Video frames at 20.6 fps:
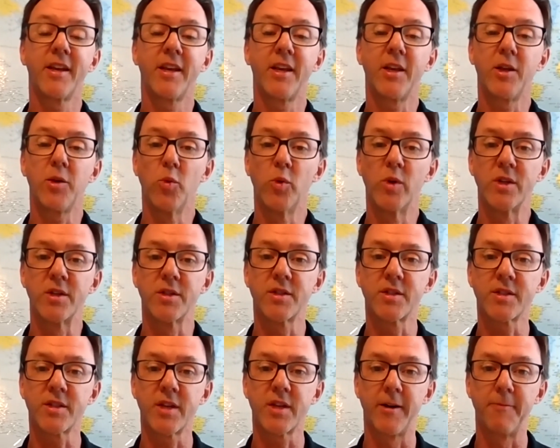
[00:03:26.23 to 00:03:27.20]
He
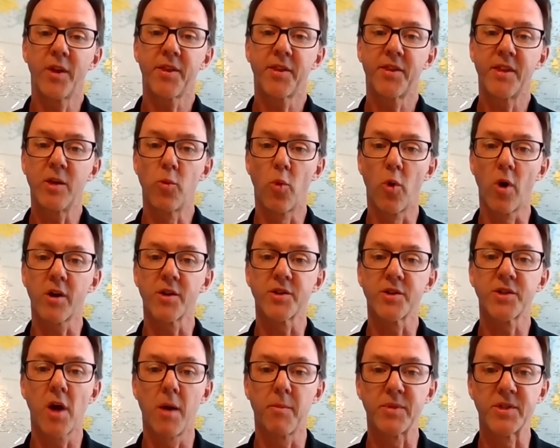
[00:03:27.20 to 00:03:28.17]
was with the
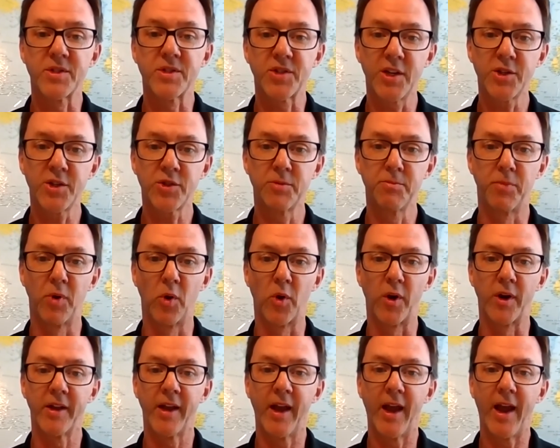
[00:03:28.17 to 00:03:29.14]
Workers' Compensation
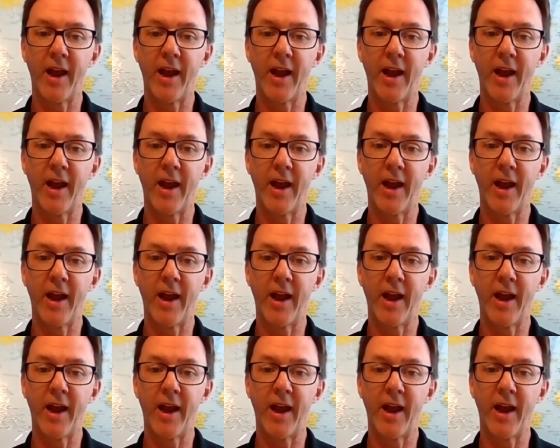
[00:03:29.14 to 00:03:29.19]
Board,